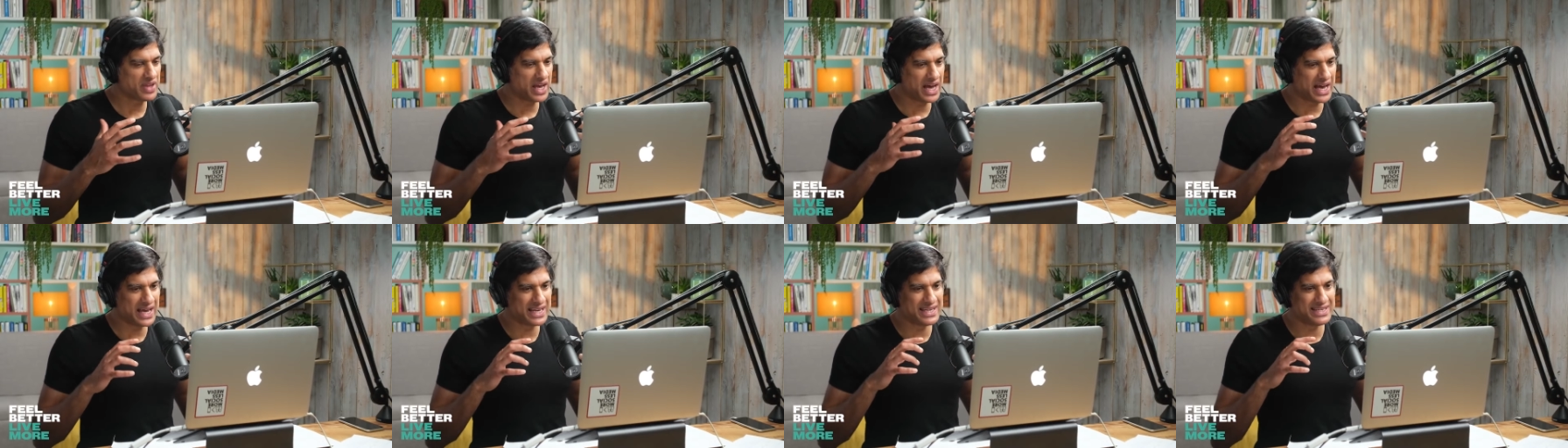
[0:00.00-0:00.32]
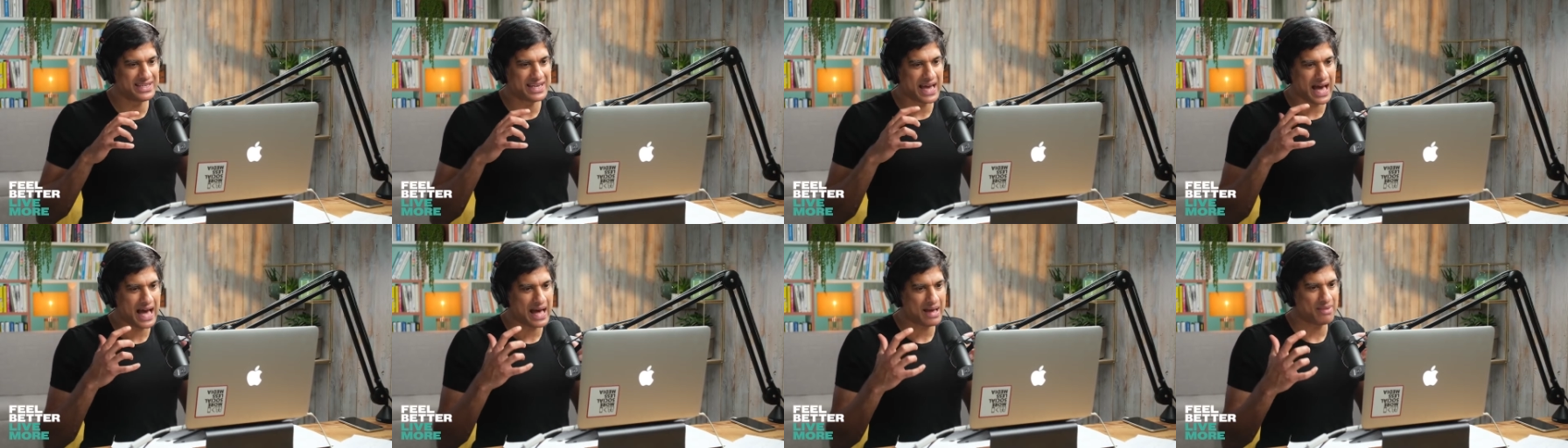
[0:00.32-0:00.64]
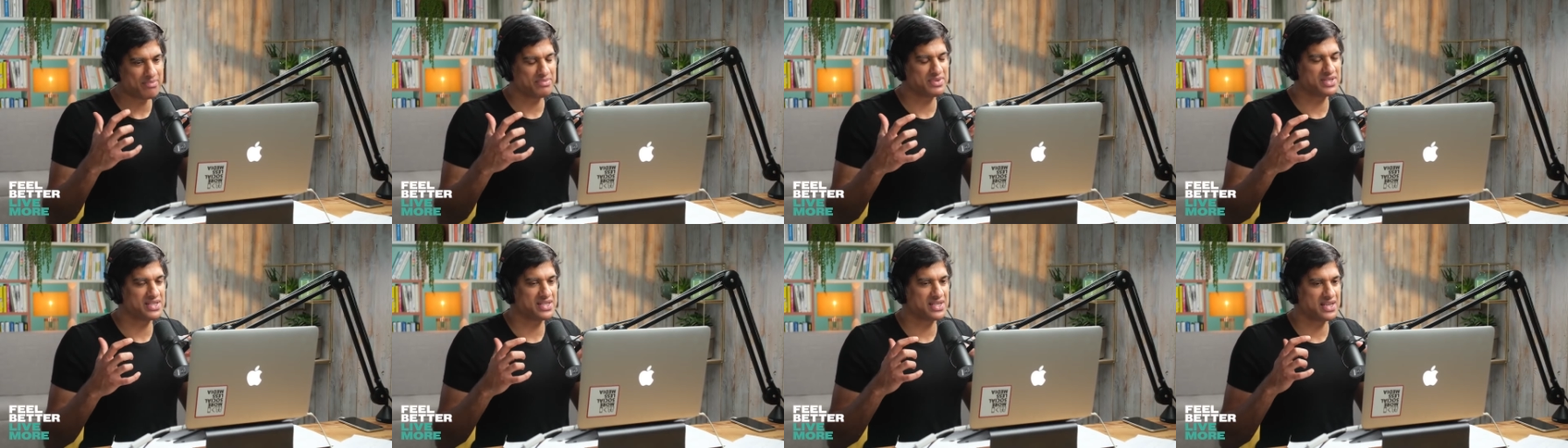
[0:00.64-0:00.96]

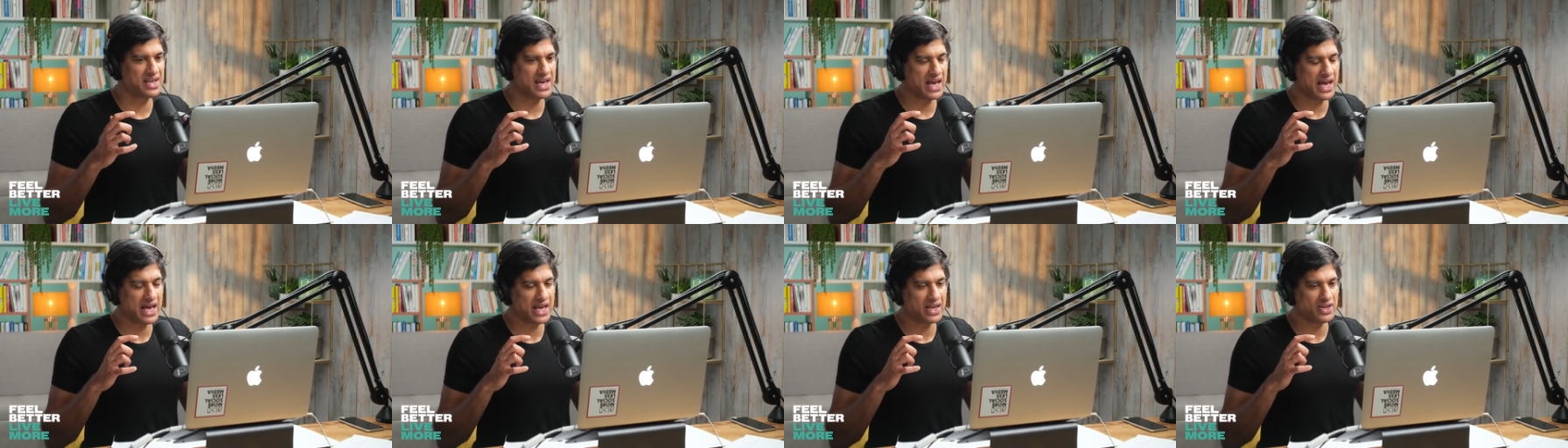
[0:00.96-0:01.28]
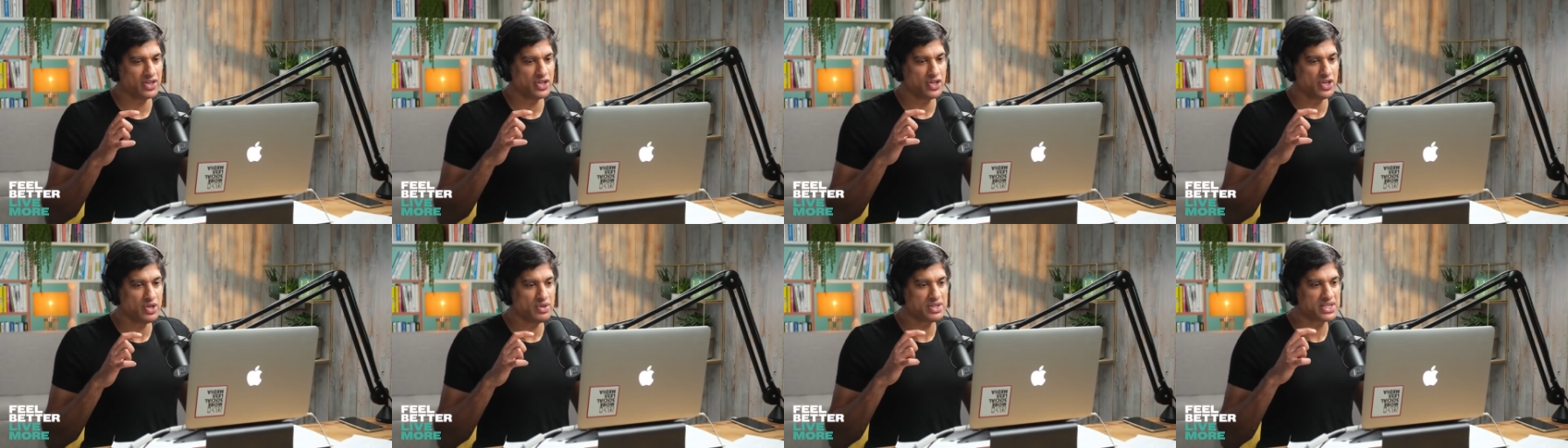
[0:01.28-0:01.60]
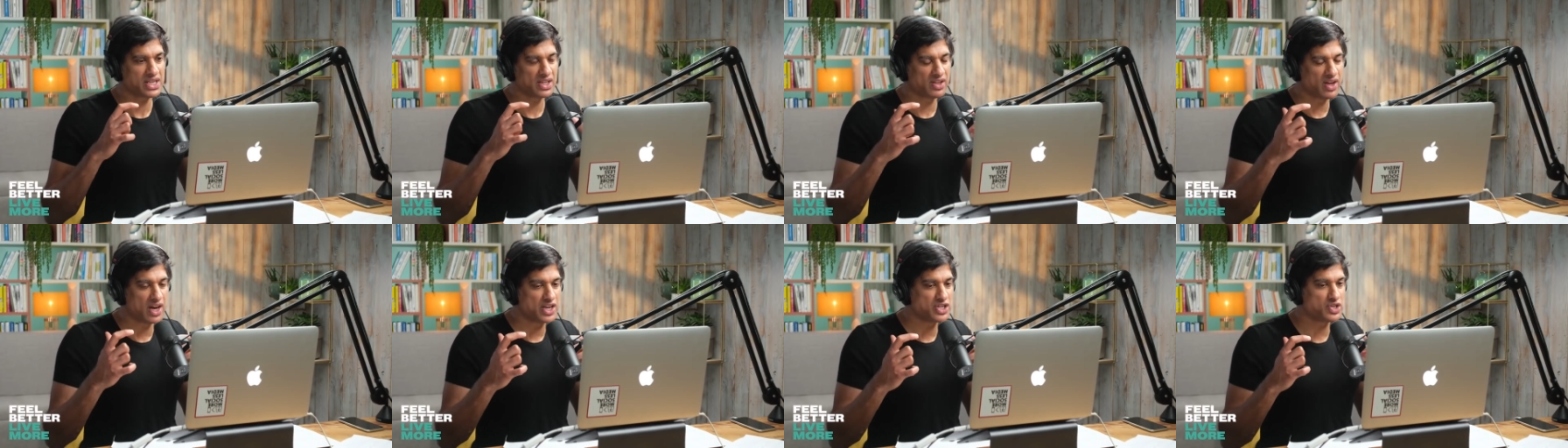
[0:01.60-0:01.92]
adapt and
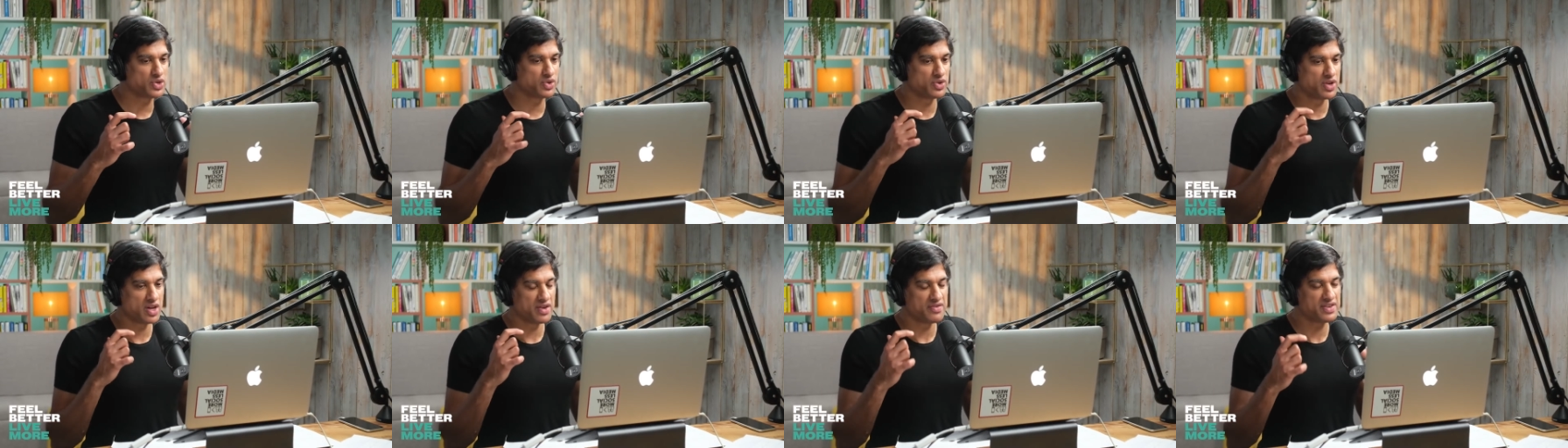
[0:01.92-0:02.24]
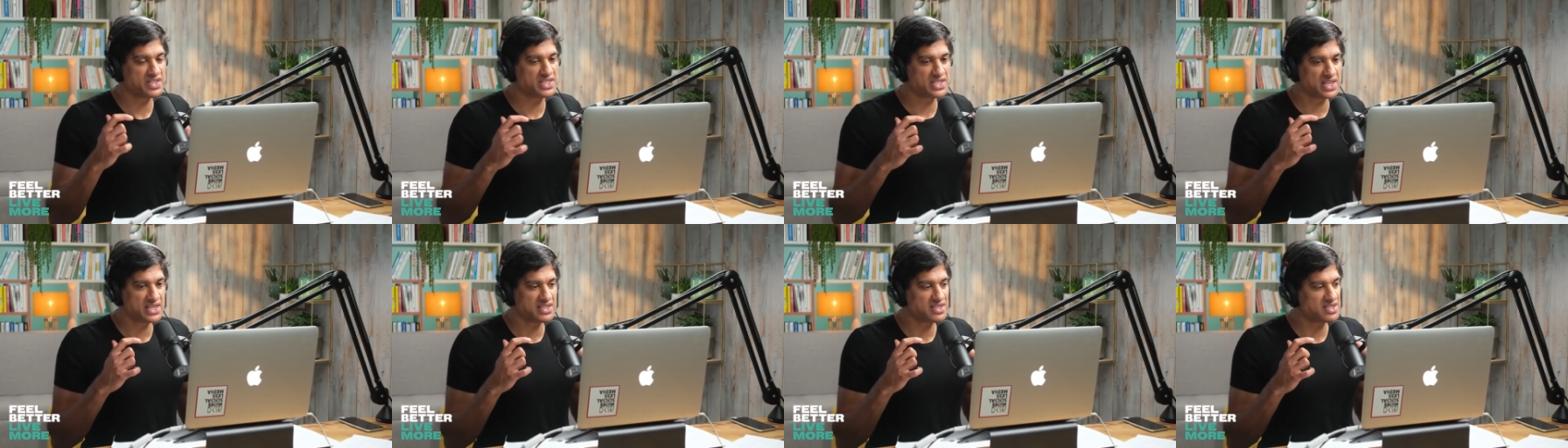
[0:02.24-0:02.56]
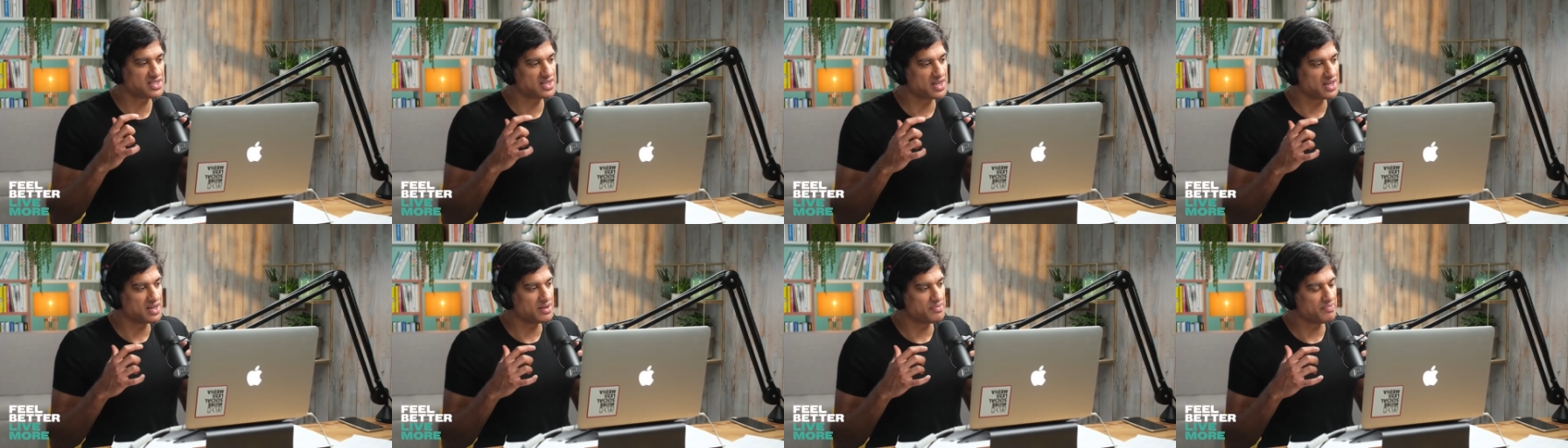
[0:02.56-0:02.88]
utilize your nervous
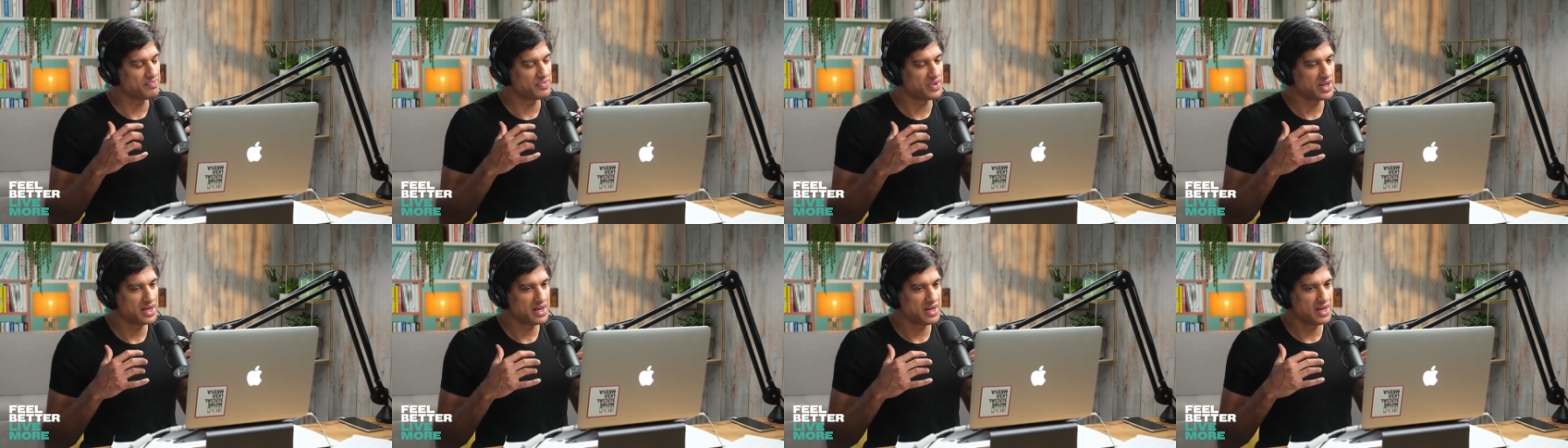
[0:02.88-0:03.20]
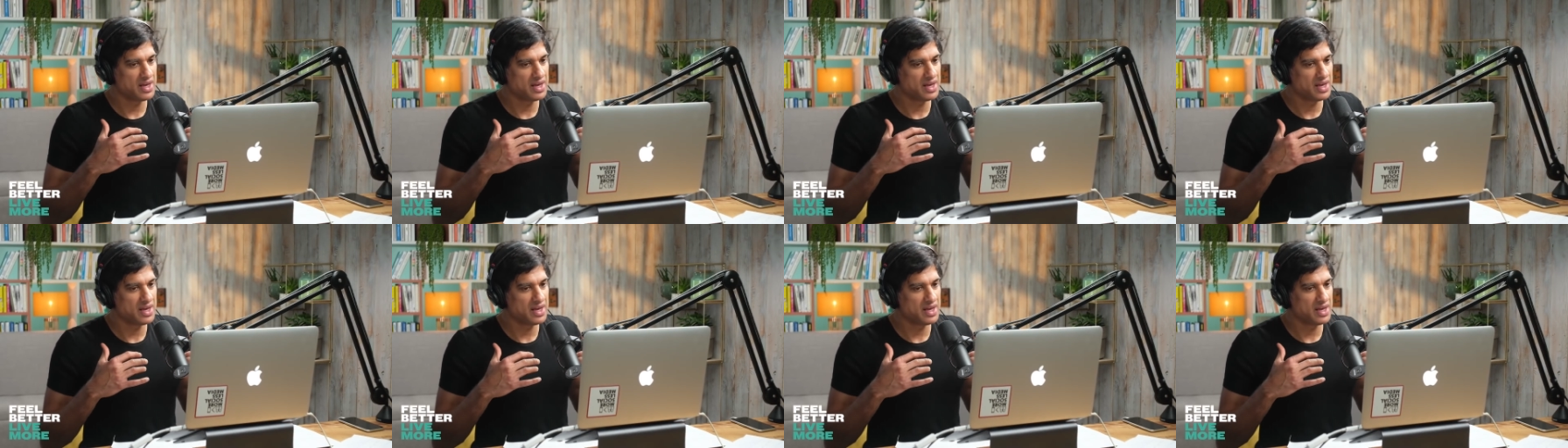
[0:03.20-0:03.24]
system